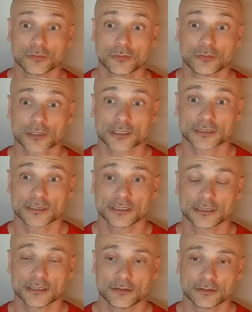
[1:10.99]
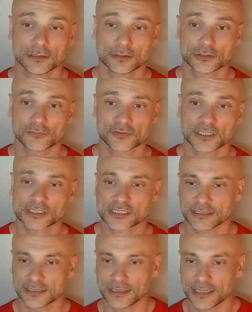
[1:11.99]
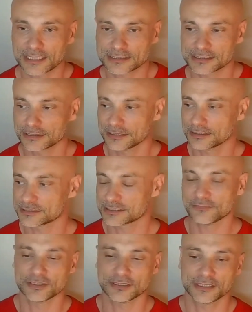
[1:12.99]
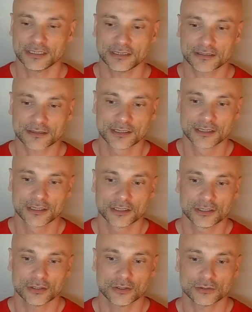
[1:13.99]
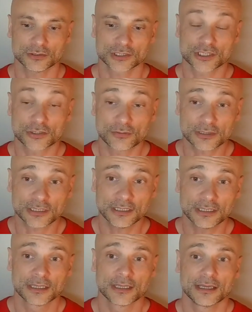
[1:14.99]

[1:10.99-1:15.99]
work at uh, a, you know, lot of things and the last uh, seven year on security.